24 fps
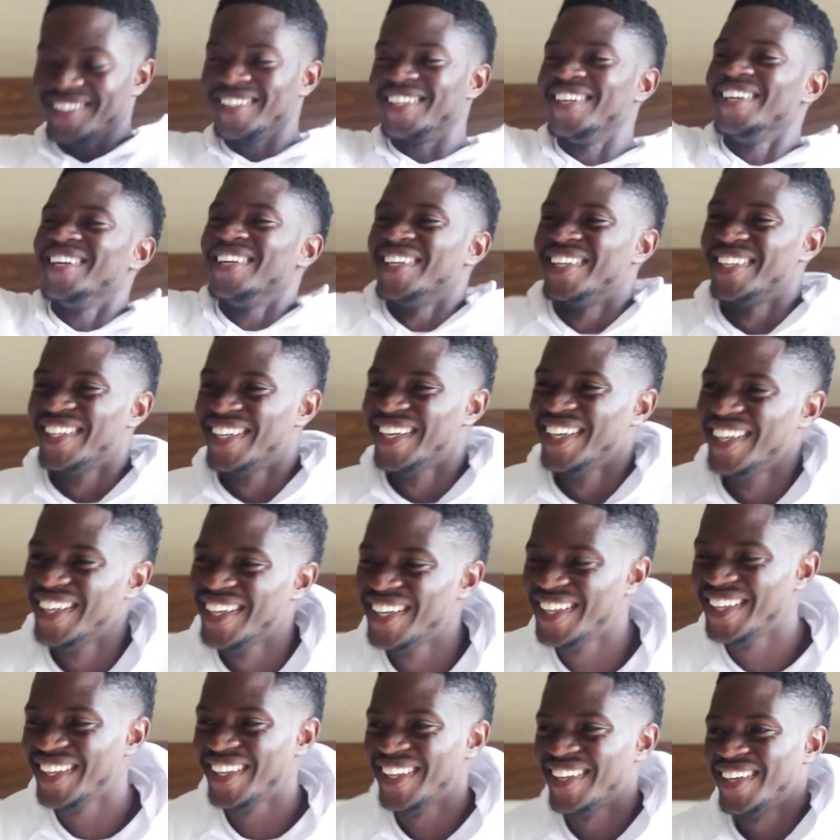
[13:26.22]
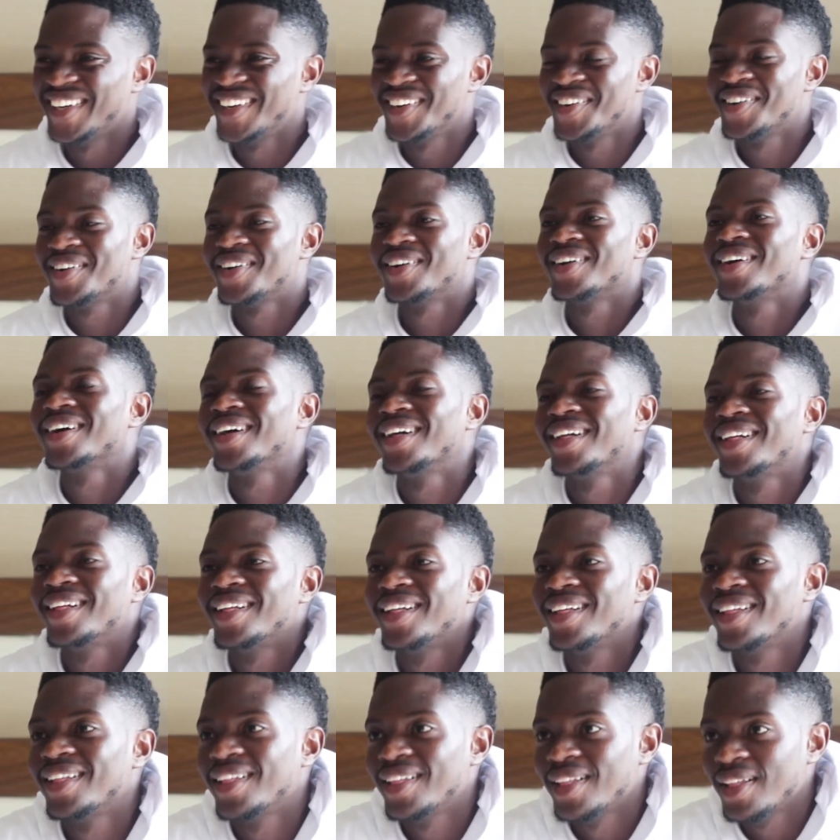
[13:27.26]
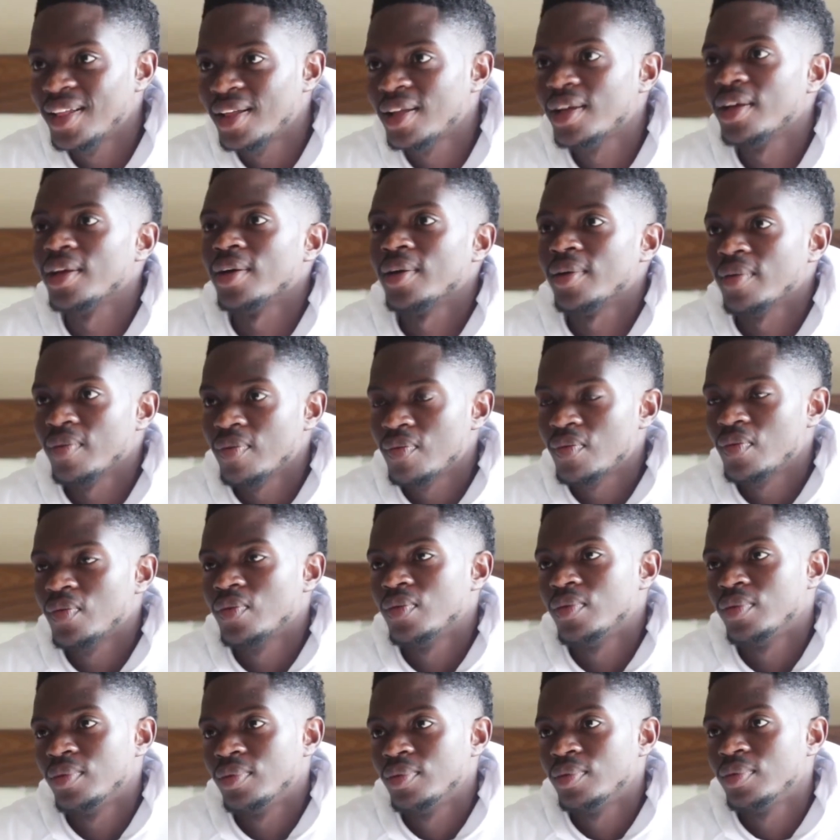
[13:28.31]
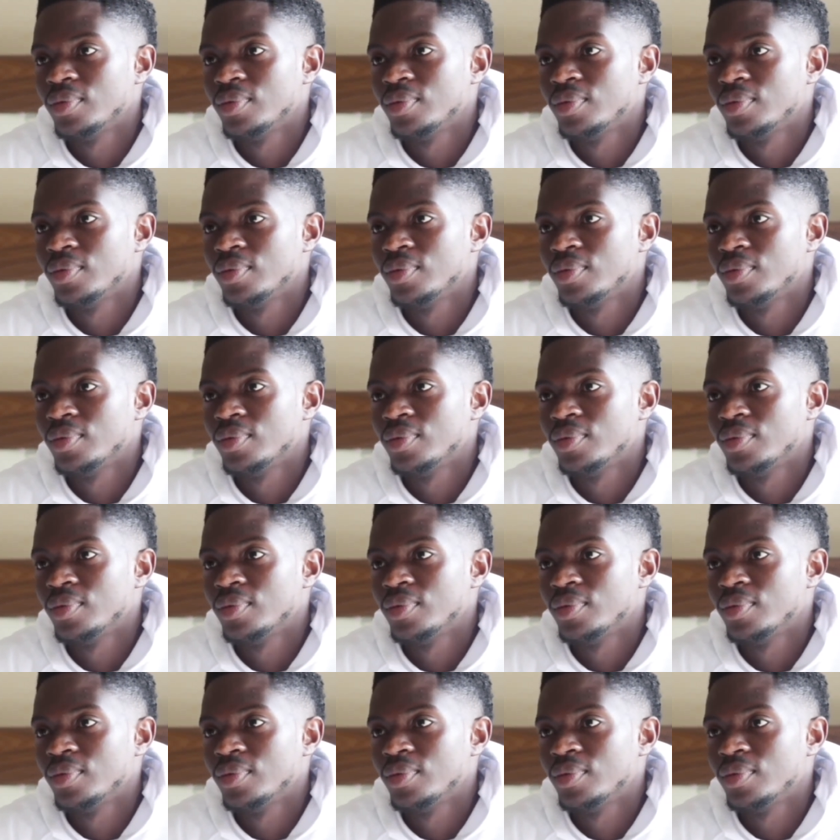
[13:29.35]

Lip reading: Yeah. So basically, the Glow Network Festival